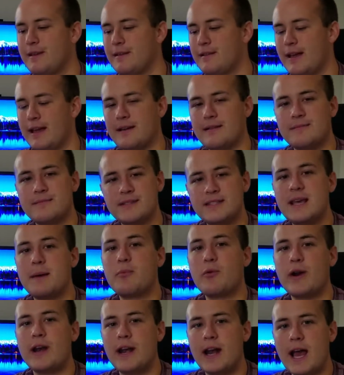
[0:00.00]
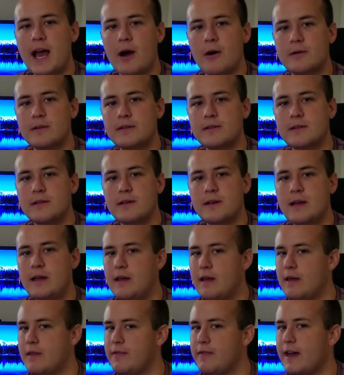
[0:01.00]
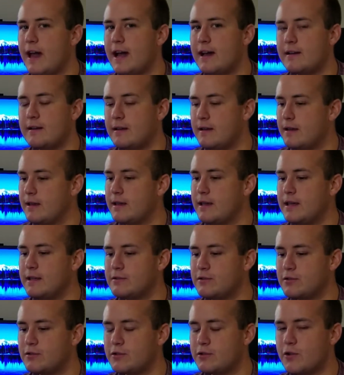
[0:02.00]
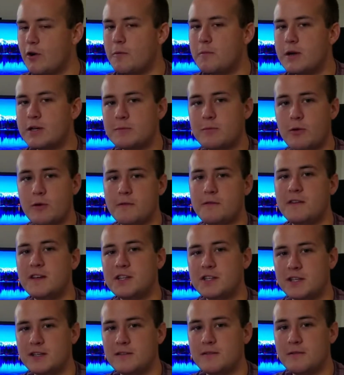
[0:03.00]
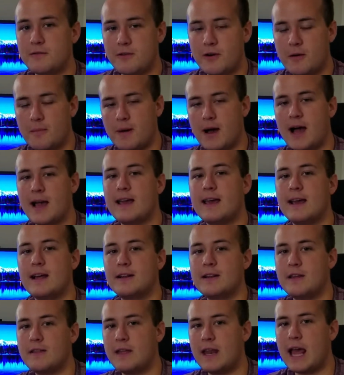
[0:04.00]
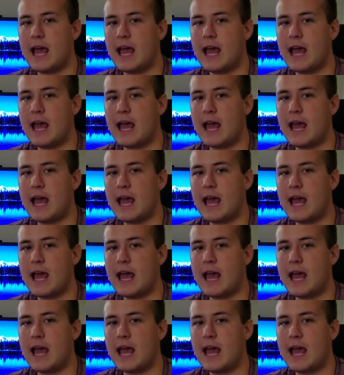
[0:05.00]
like separate it out. That is so much more efficient from my end than